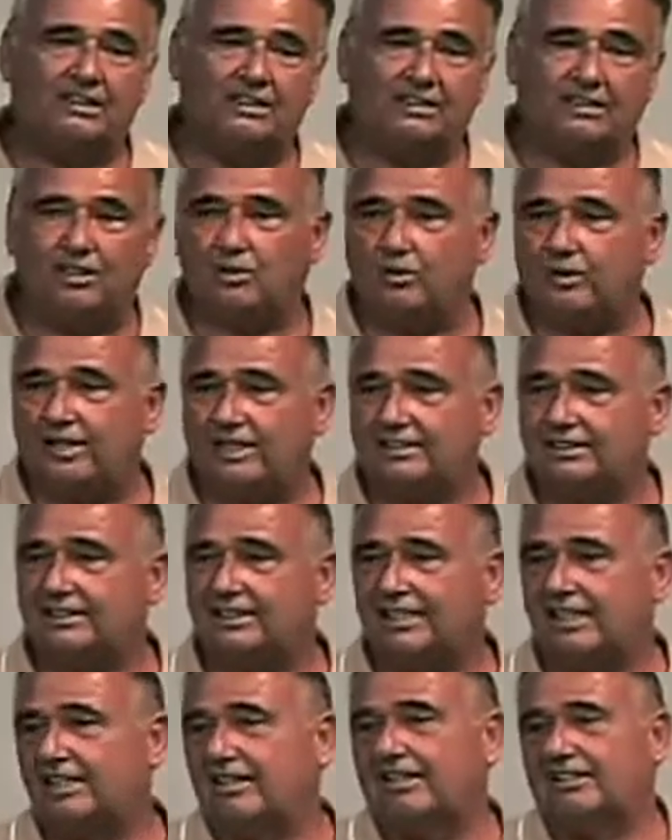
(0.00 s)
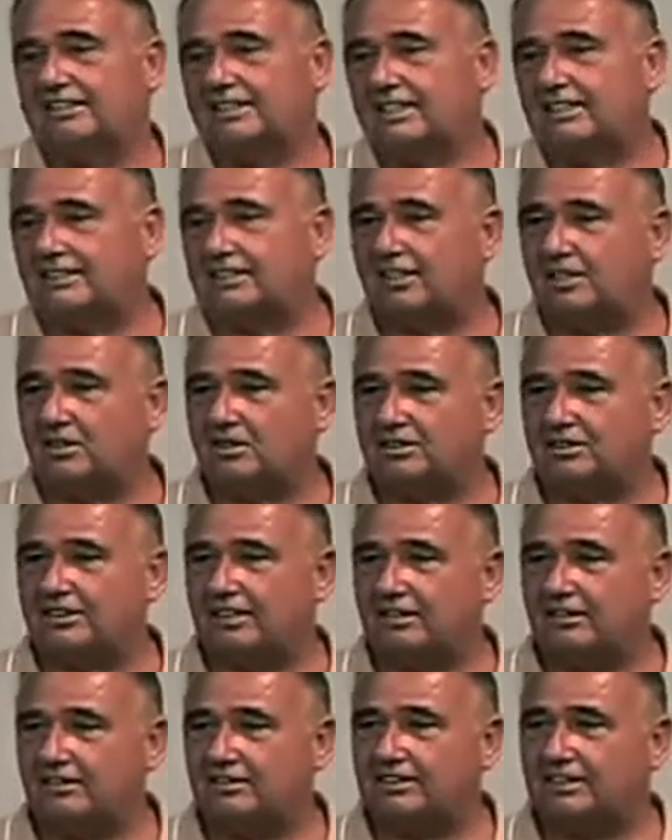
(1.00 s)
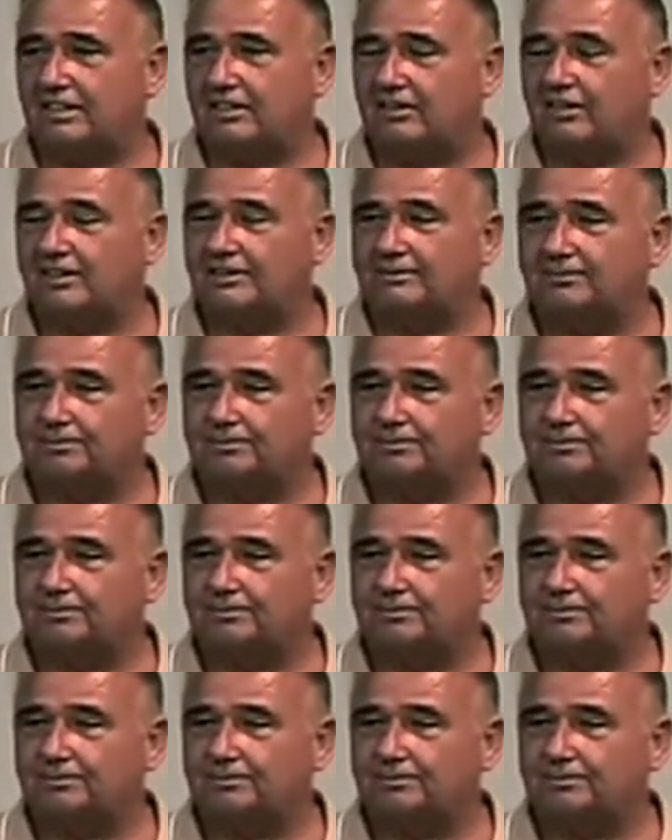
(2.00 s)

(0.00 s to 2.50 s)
no nesting areas, et cetera, et cetera, et cetera.